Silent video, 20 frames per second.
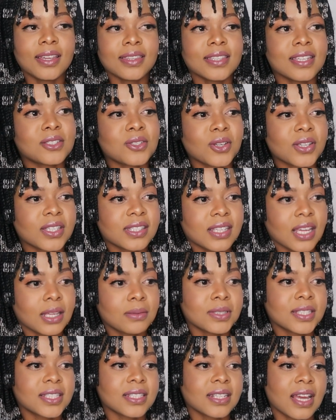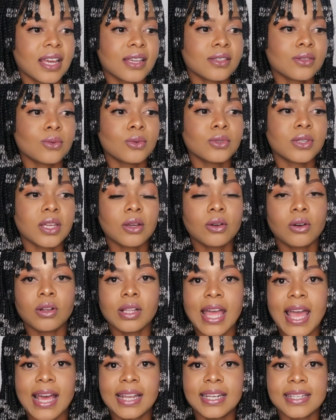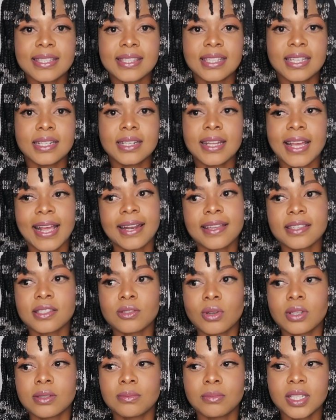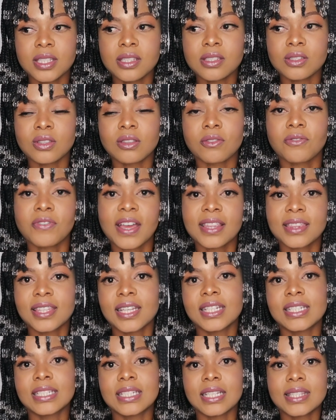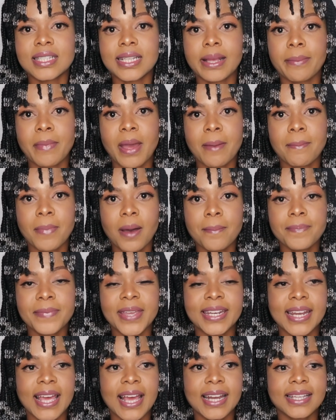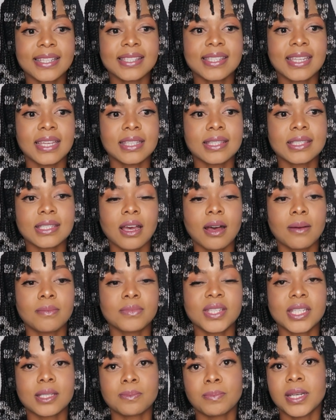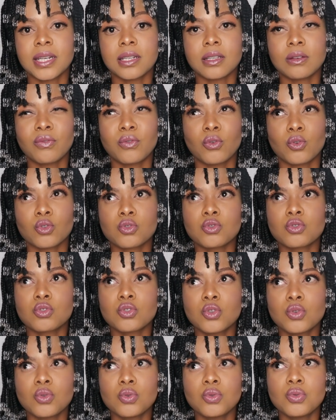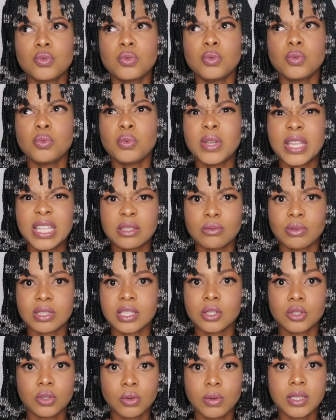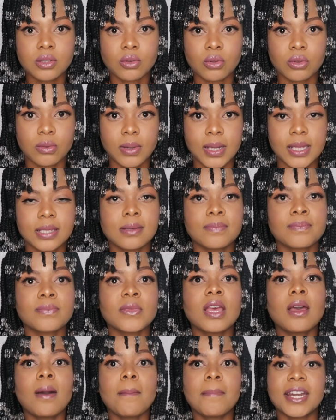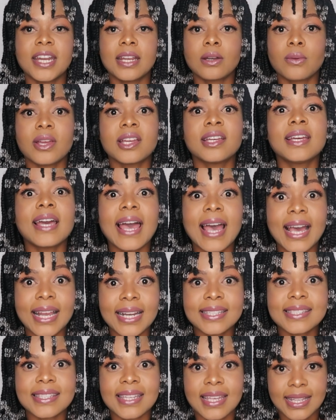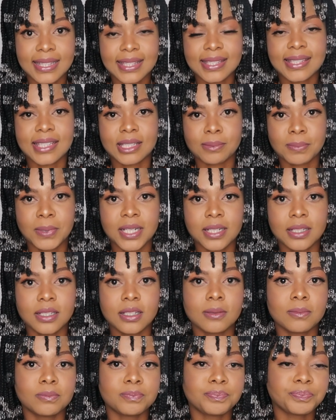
They took a statement in high school. They call Alex in. Alex admits to the fact that he did slap my bum, and Alex gets suspended for 2 weeks. Was it 2 weeks or 3 weeks? But anyway, Alex gets suspended.